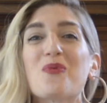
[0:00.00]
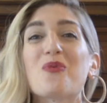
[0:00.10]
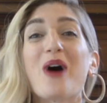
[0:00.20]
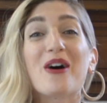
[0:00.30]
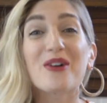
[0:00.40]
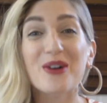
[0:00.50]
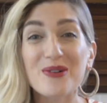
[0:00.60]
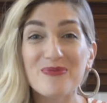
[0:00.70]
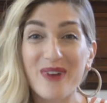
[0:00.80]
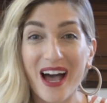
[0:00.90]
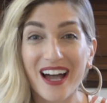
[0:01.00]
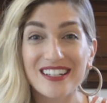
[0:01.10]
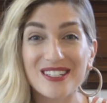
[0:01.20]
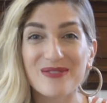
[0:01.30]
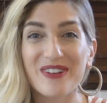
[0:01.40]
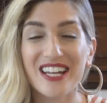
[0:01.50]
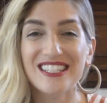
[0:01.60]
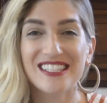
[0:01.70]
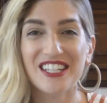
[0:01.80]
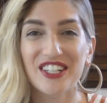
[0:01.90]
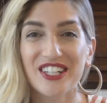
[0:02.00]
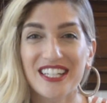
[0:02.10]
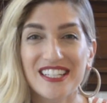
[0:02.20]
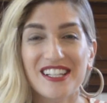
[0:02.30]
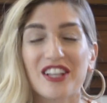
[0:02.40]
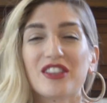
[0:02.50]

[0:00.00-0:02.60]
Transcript: Welcome back to my series,